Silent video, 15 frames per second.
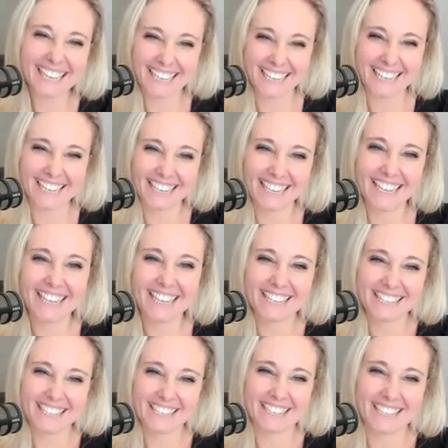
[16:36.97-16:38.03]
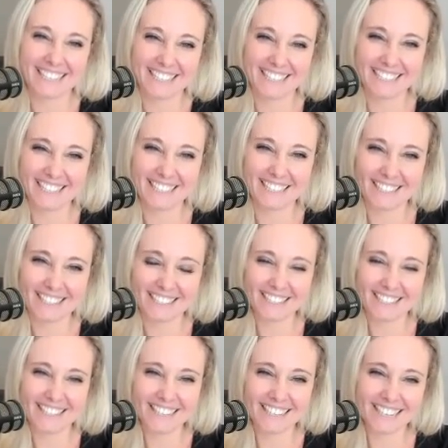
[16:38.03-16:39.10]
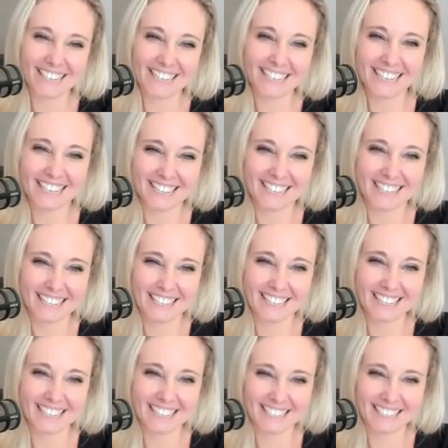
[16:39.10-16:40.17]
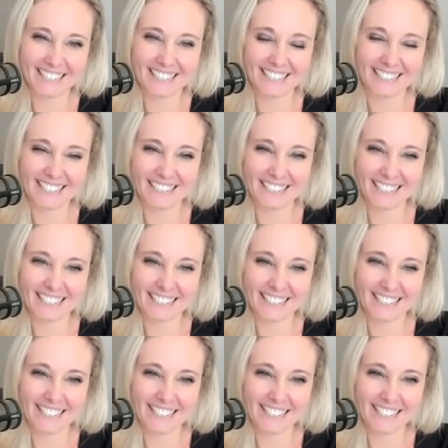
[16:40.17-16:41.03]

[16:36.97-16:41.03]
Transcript: (not speaking)